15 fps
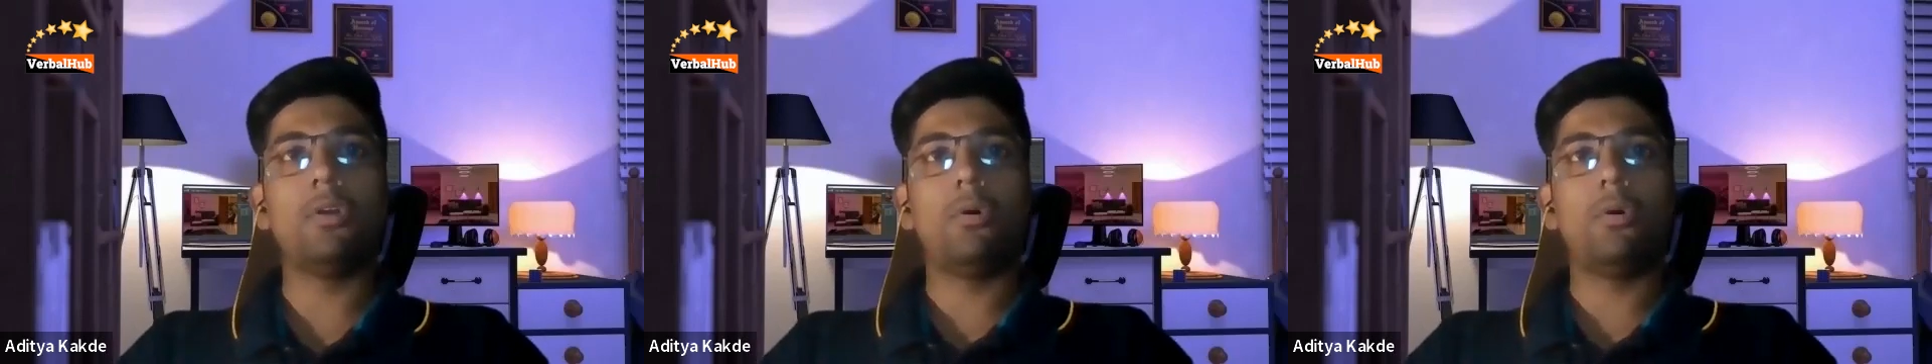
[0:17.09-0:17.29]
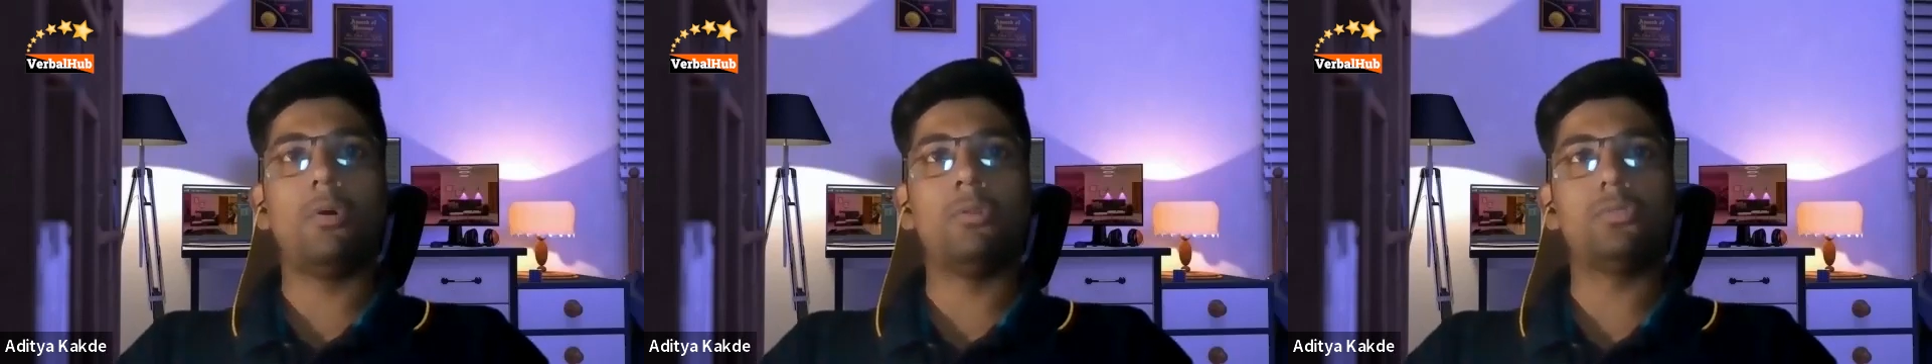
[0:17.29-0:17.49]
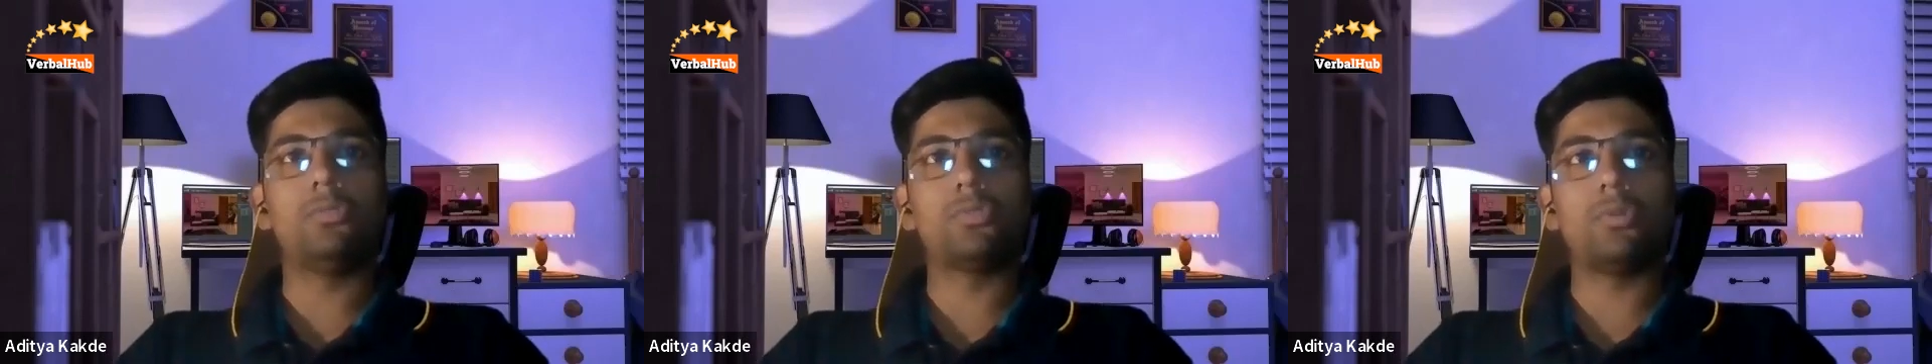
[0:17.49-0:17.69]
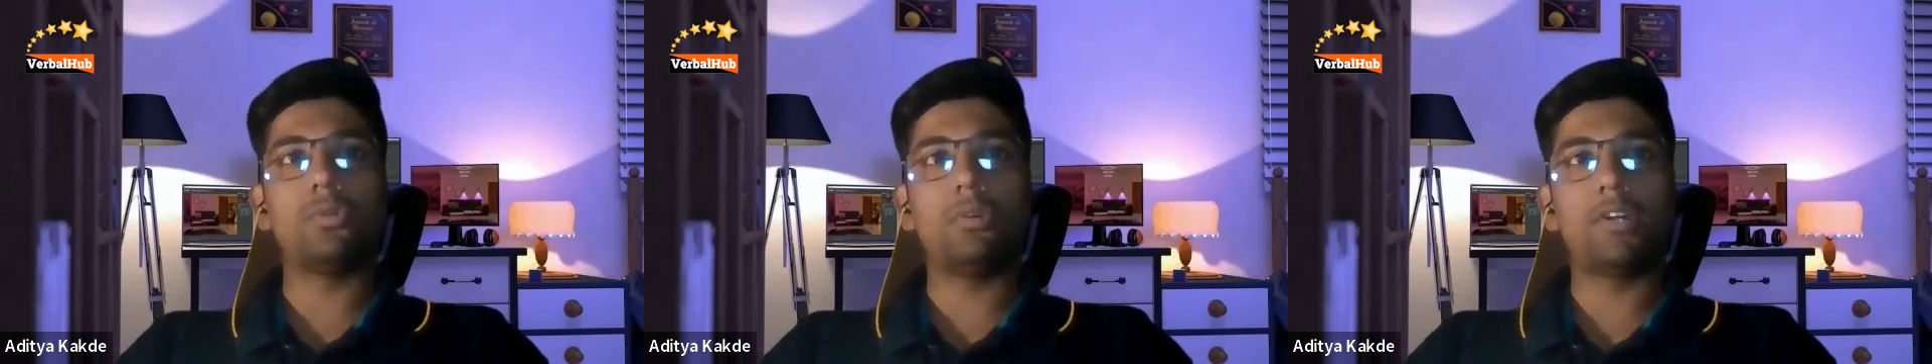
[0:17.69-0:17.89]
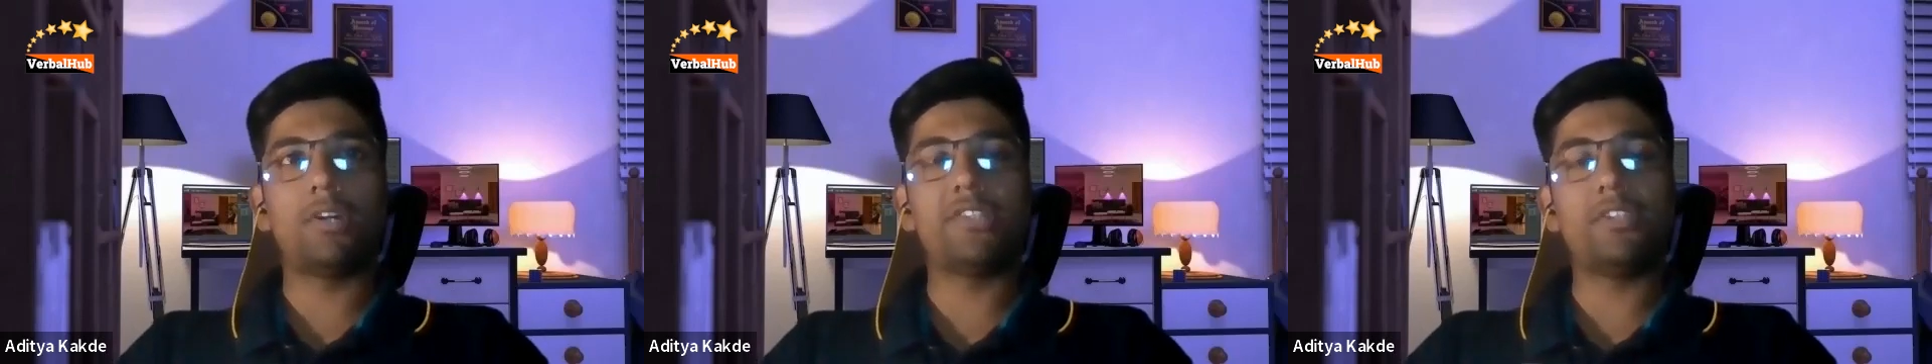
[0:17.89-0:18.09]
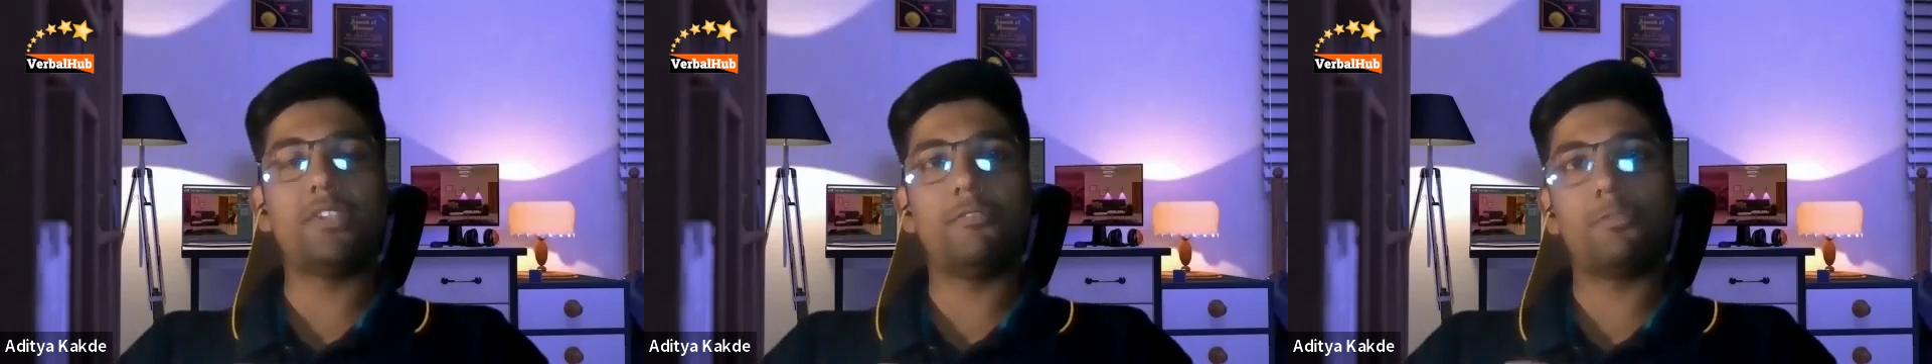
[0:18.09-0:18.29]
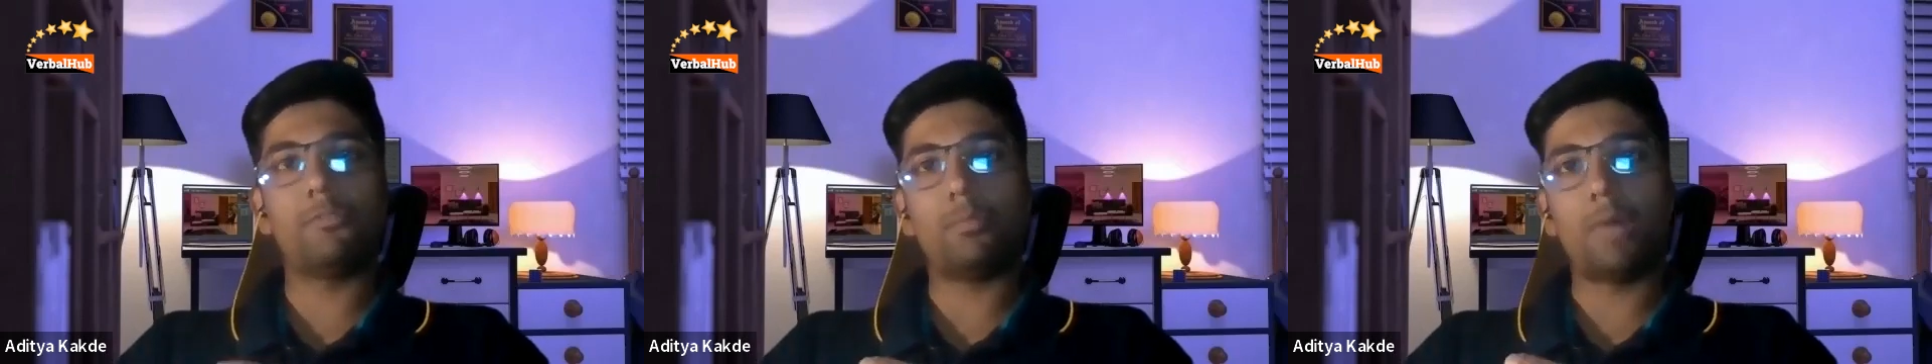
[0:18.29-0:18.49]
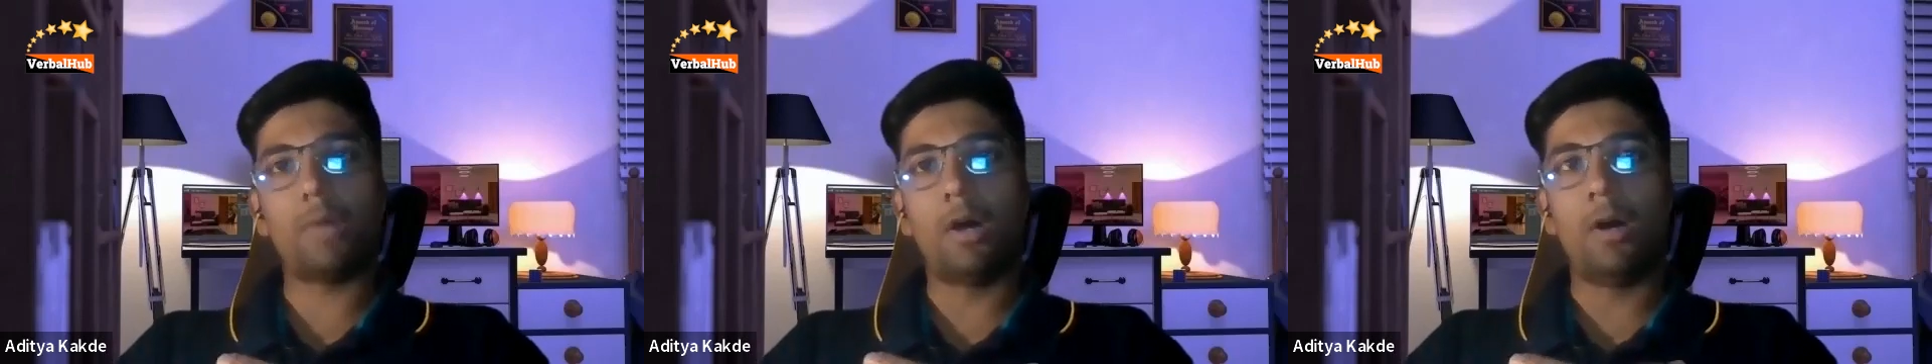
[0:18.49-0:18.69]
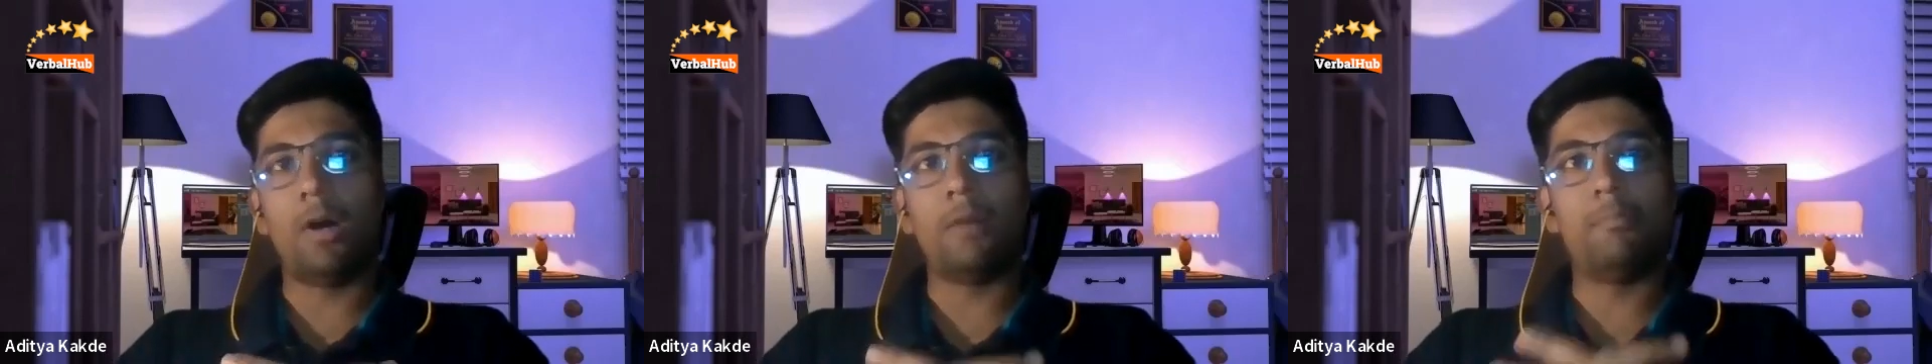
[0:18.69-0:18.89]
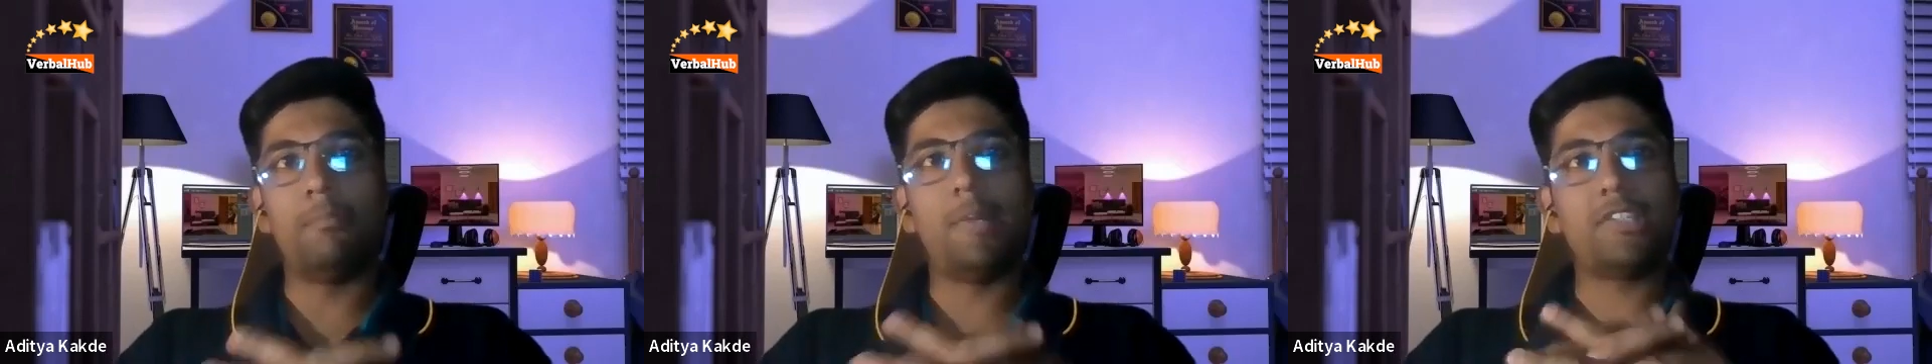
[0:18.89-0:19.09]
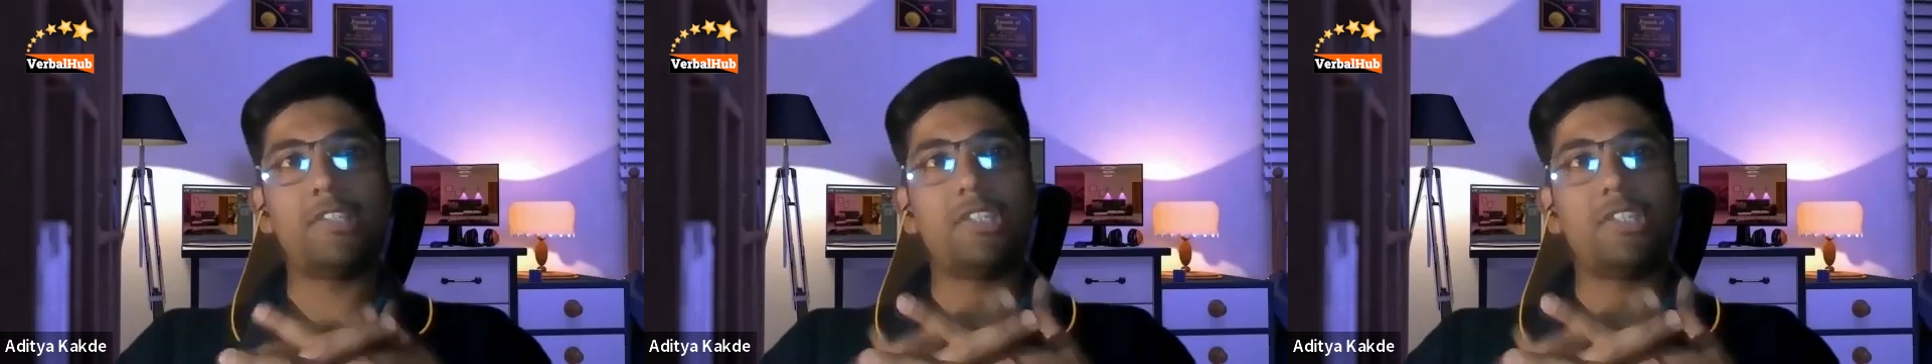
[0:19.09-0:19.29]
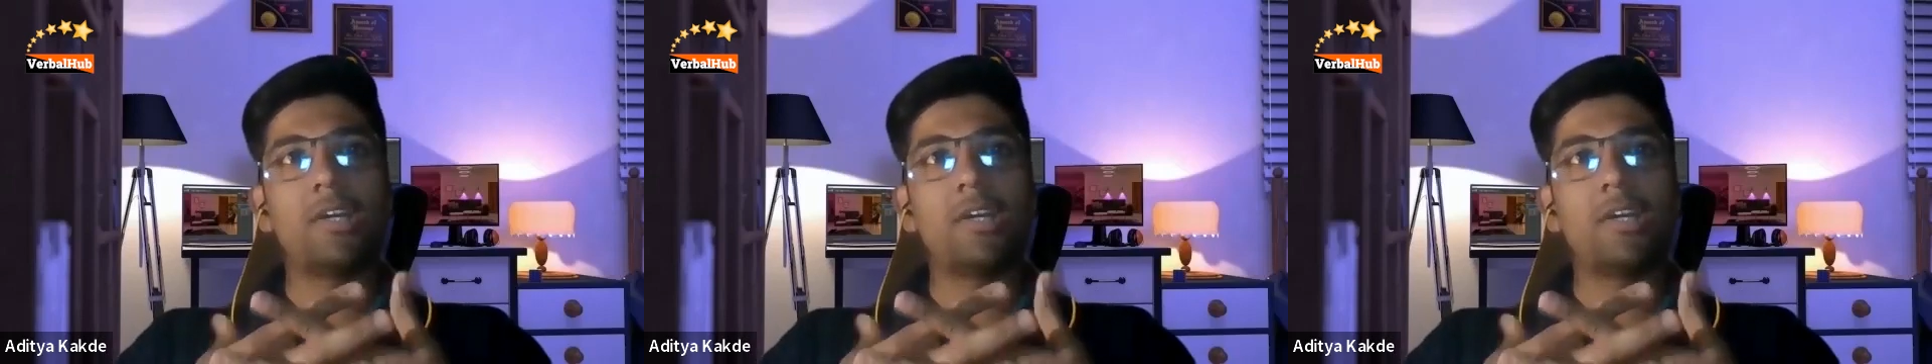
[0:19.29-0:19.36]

Also received Best